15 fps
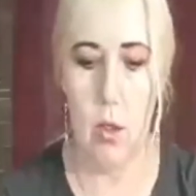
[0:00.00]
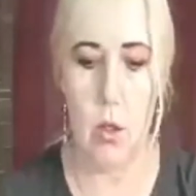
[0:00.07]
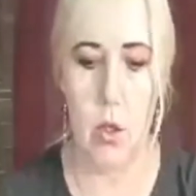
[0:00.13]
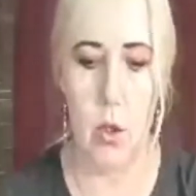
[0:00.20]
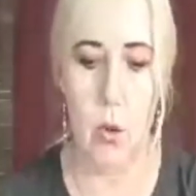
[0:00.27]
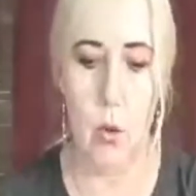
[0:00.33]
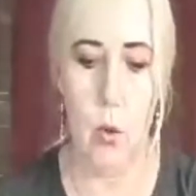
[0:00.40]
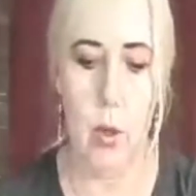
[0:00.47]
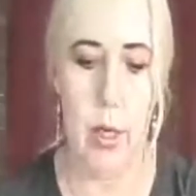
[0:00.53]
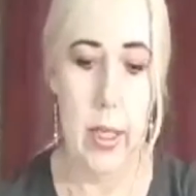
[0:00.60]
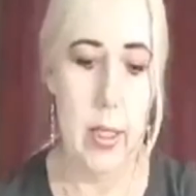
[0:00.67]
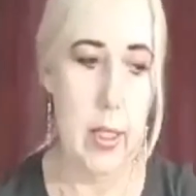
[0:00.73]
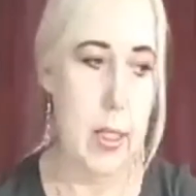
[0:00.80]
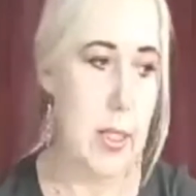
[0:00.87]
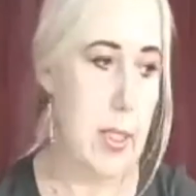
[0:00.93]
So
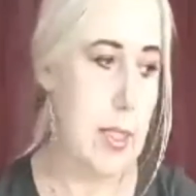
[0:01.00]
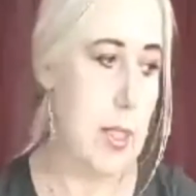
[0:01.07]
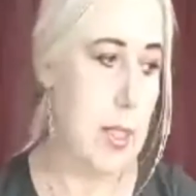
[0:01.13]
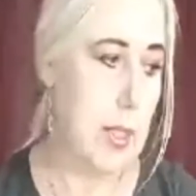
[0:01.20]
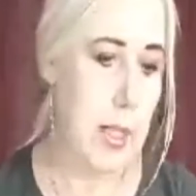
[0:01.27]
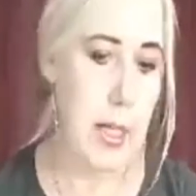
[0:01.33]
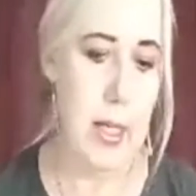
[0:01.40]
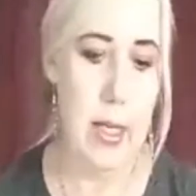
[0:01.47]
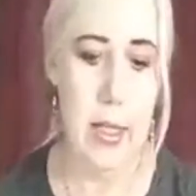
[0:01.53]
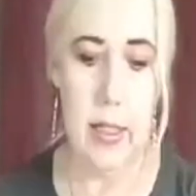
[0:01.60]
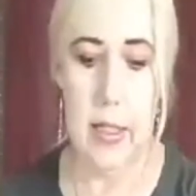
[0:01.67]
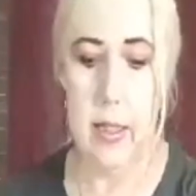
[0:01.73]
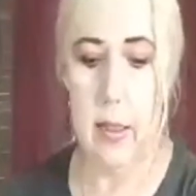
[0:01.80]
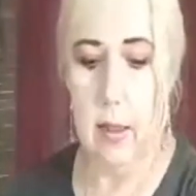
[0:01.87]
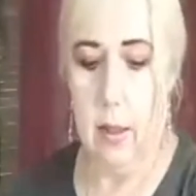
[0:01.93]
in this
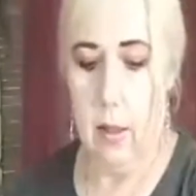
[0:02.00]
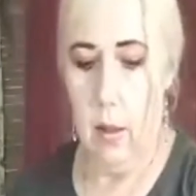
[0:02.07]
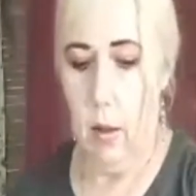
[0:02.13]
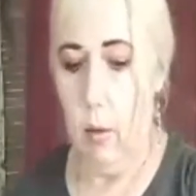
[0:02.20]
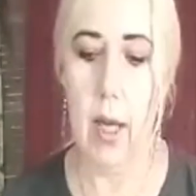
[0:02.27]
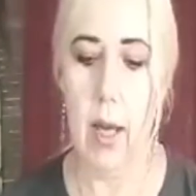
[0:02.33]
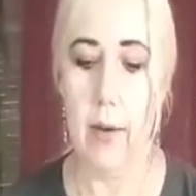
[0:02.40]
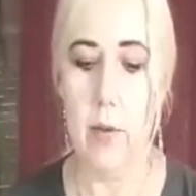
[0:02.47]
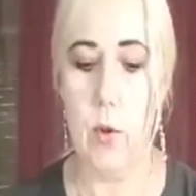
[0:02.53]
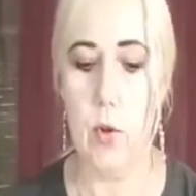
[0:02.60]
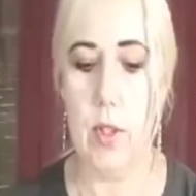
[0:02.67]
case, we'll have to